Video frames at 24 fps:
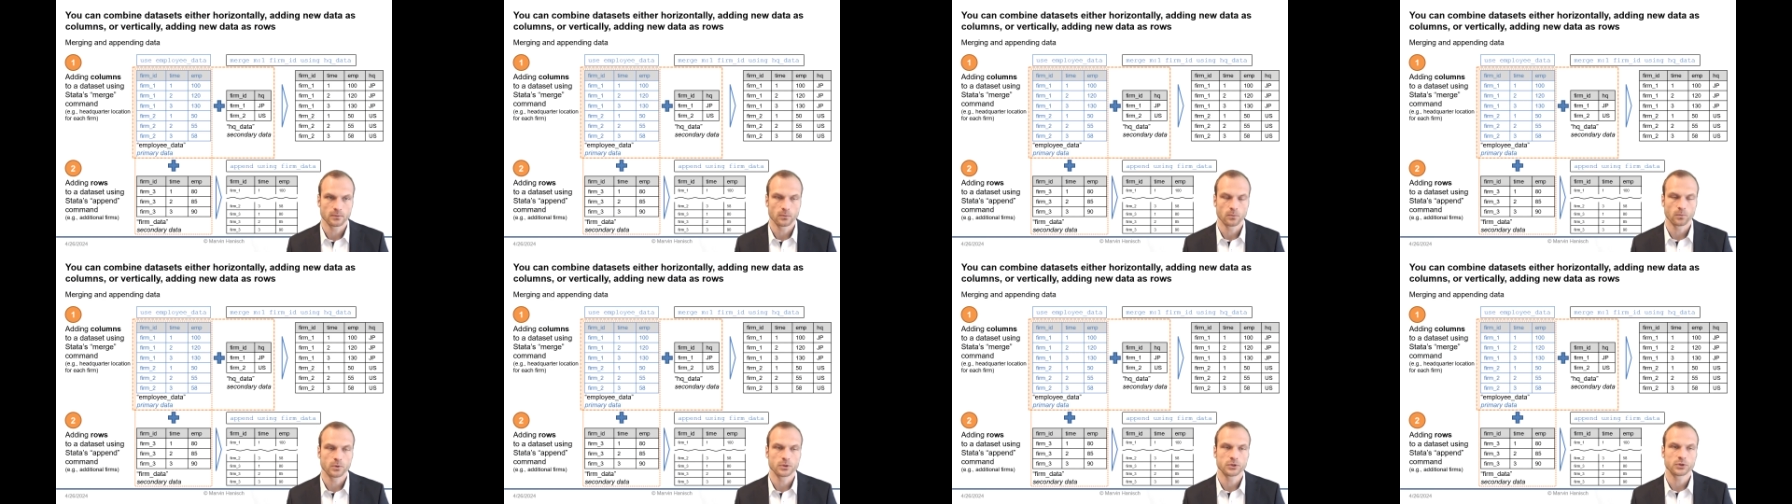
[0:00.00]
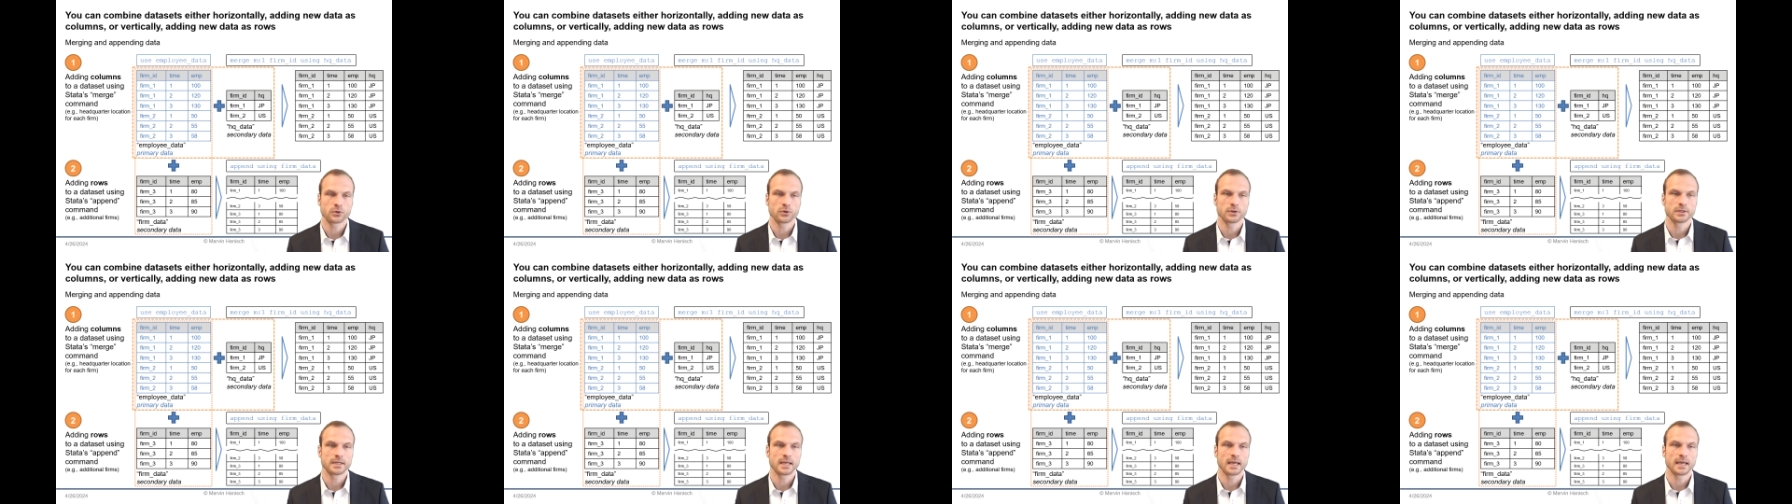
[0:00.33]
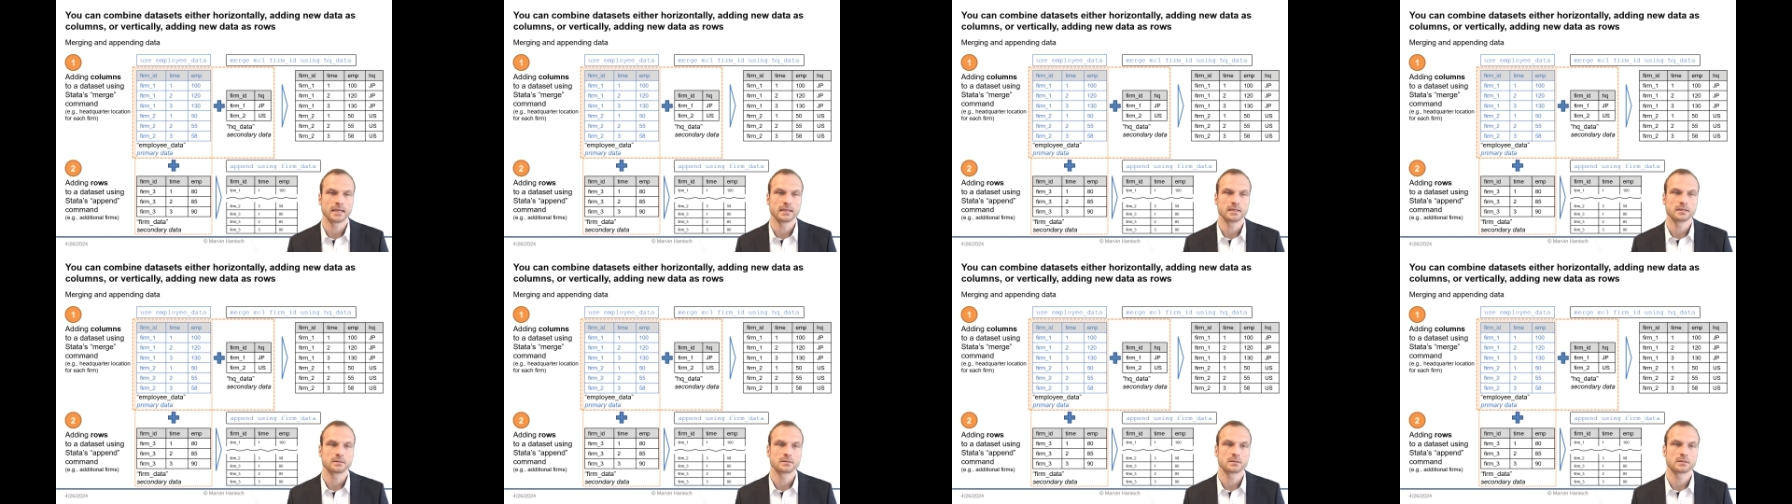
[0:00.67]
which
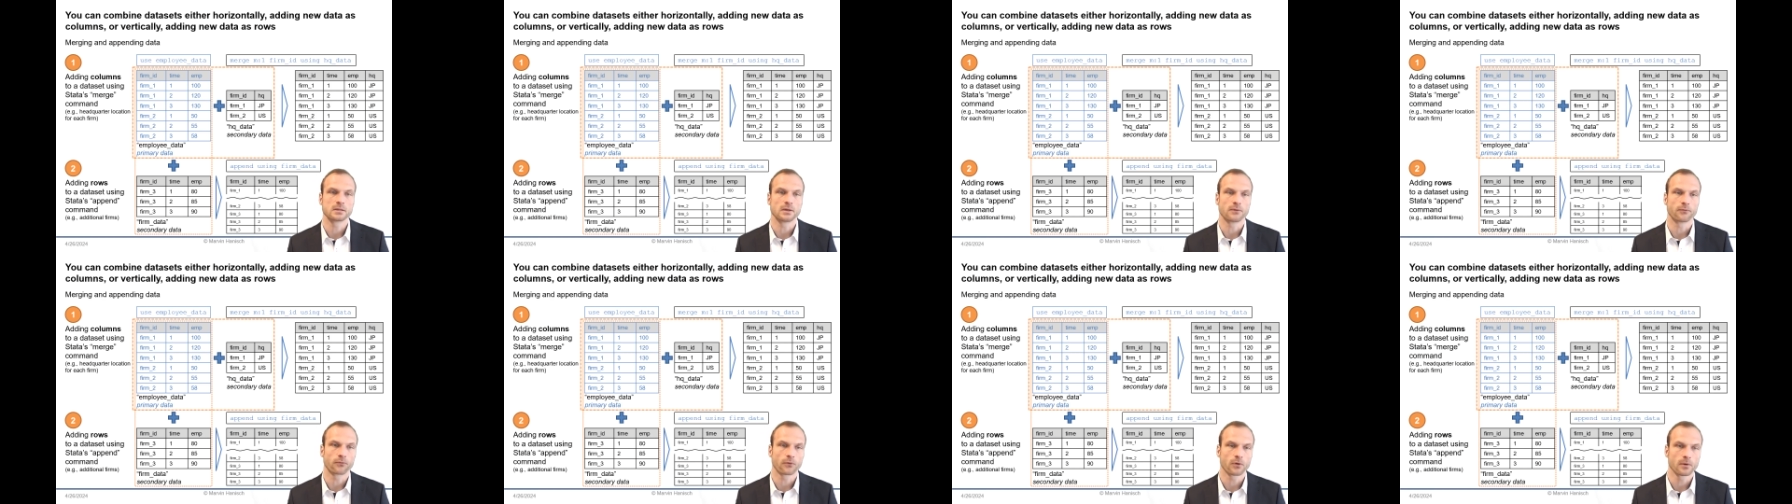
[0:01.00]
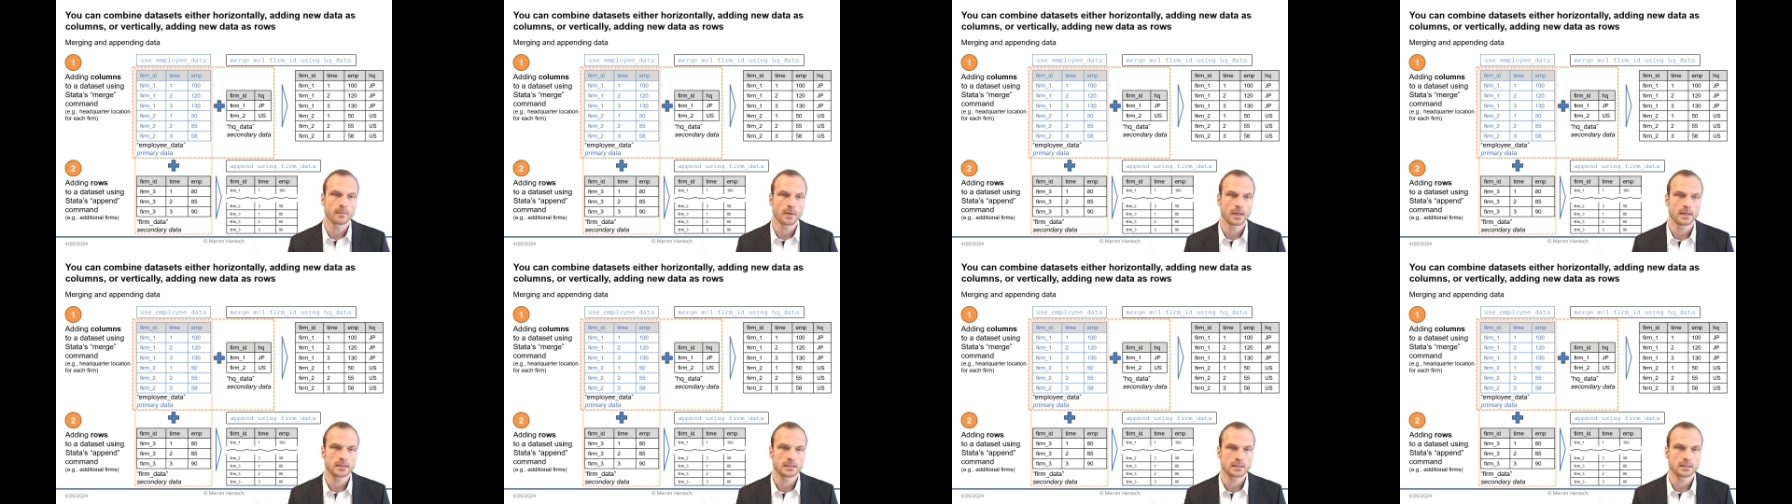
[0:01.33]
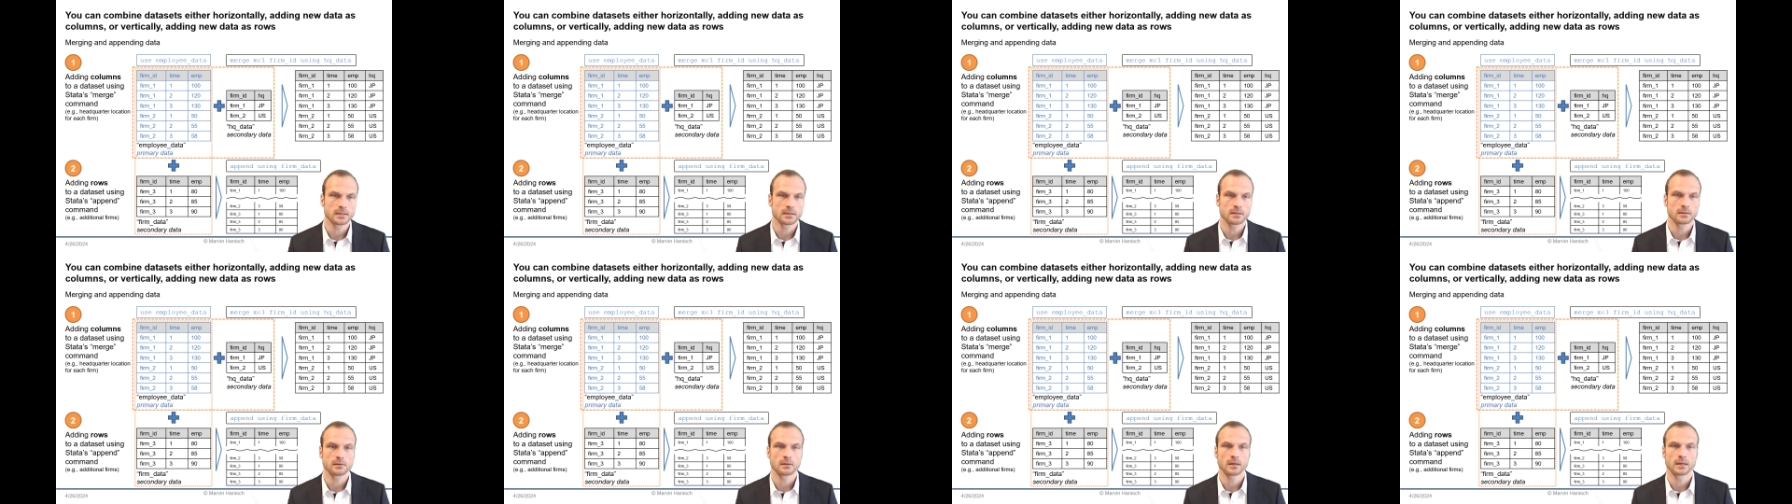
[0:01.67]
contains a firm
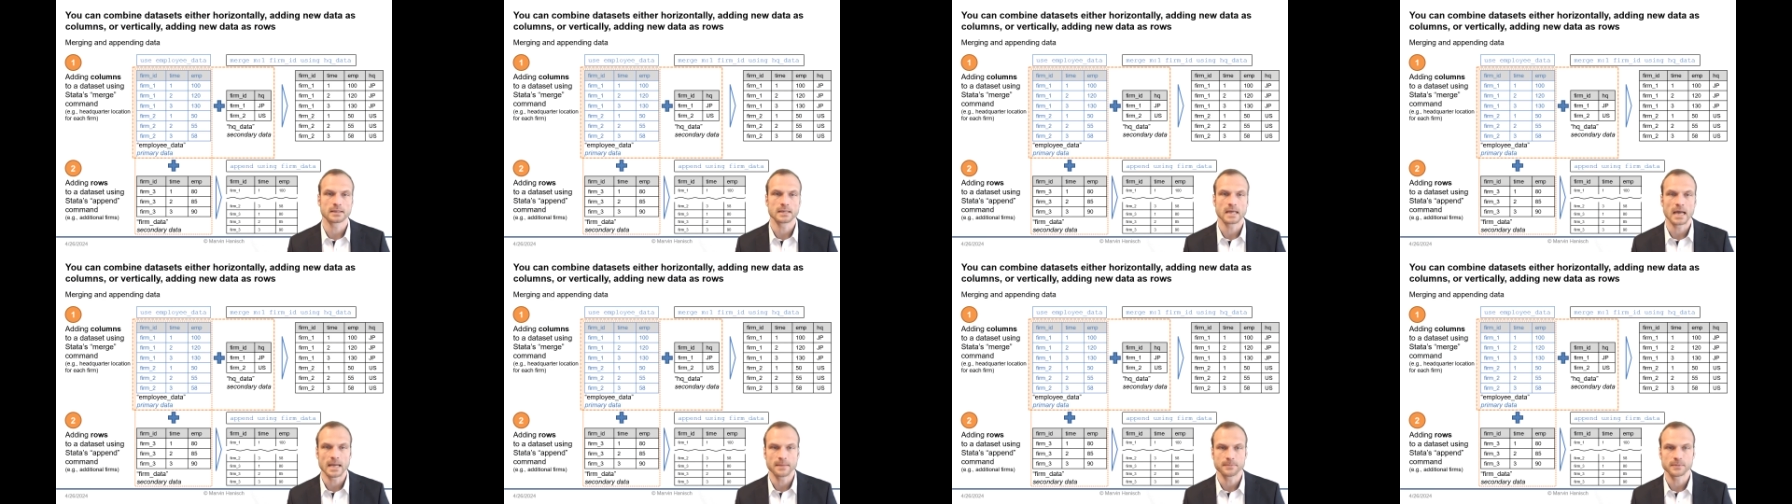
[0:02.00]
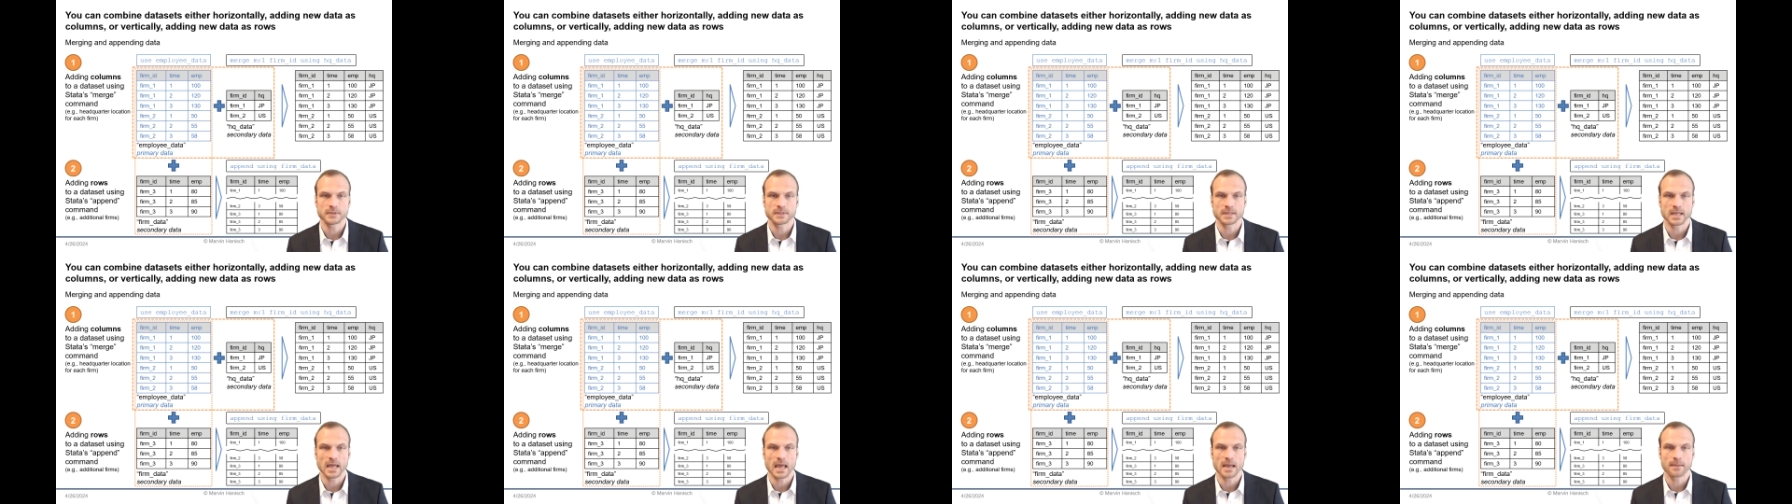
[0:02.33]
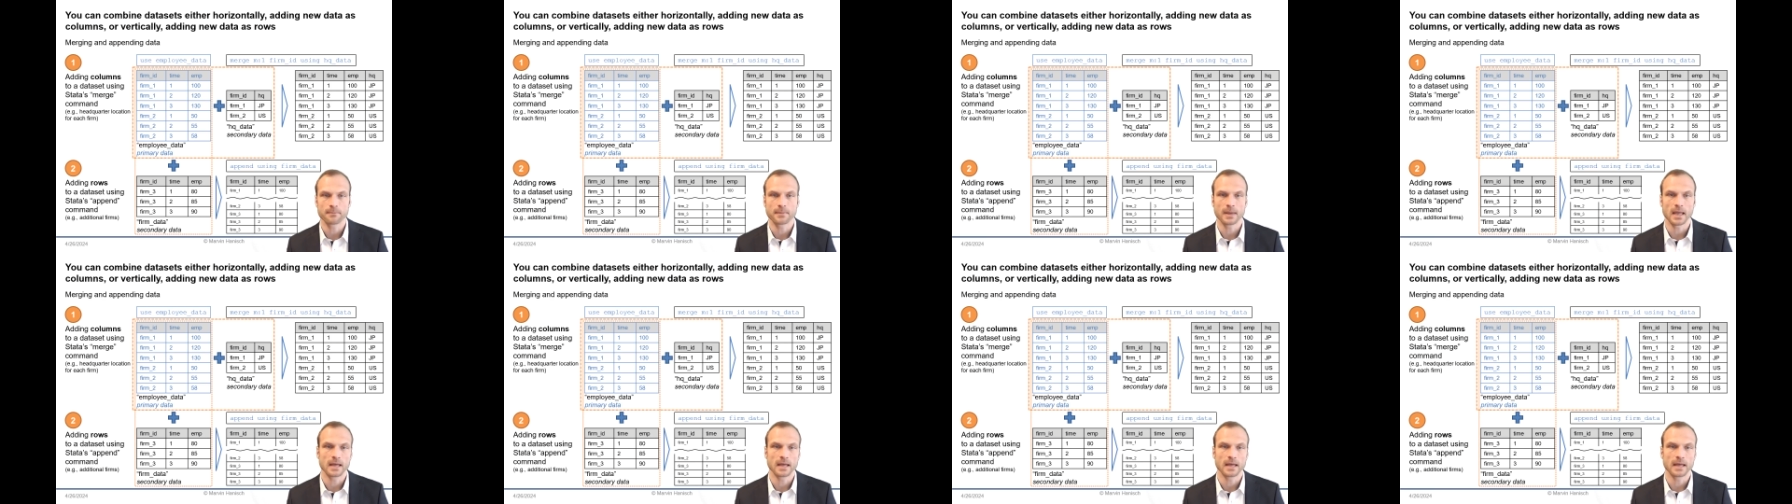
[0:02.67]
ID, a timestamp,